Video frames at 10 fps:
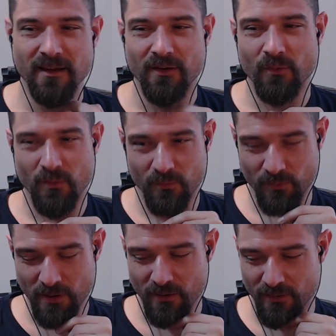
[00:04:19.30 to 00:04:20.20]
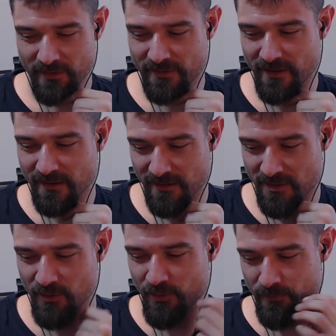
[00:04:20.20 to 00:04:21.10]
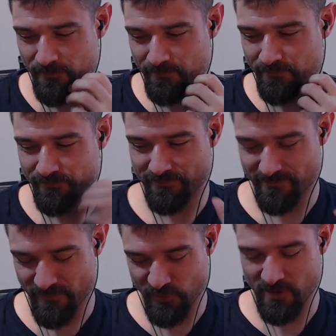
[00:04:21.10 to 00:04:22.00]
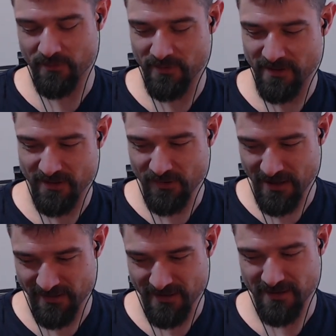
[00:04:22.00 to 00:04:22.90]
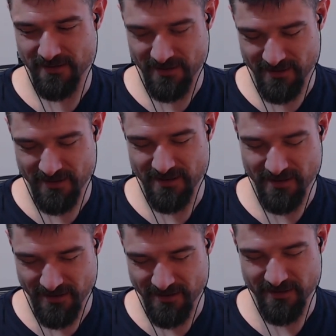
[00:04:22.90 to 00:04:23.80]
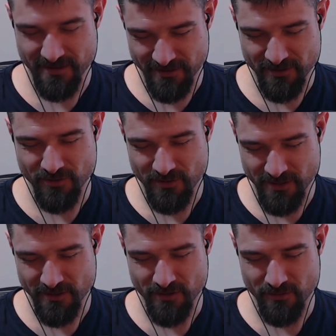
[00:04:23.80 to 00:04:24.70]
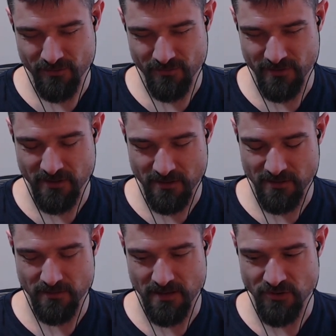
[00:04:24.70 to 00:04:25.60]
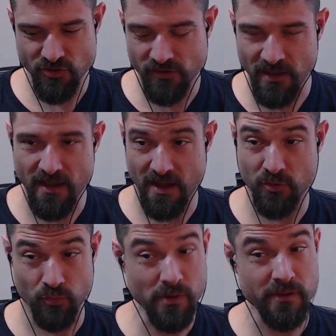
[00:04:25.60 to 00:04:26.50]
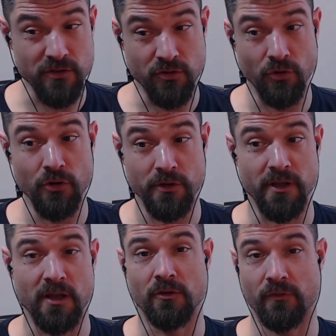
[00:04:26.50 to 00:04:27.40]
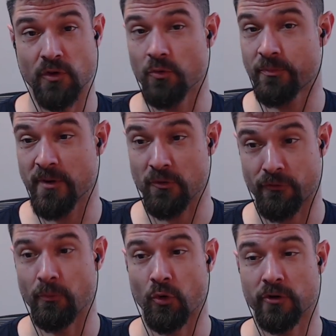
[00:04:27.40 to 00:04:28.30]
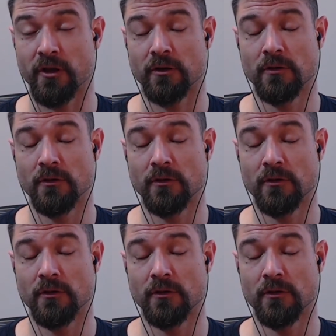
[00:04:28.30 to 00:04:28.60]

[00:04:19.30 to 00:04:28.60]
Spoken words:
Well, and then so I'm like, okay, Dad, I know. Like, Andrew Tate had a really good interview with Piers Morgan.